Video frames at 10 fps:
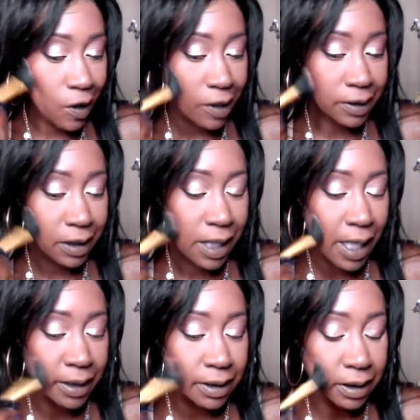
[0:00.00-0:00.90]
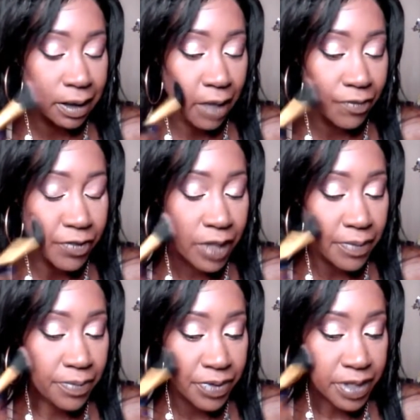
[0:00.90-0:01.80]
But when I do it, it's
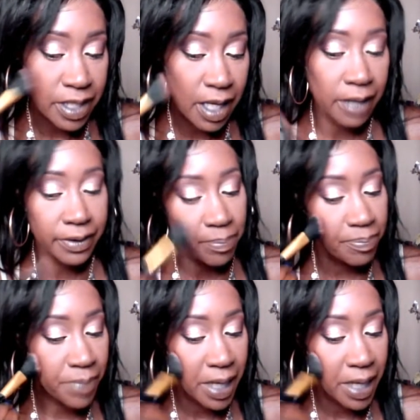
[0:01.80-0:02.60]
a lot of stuff.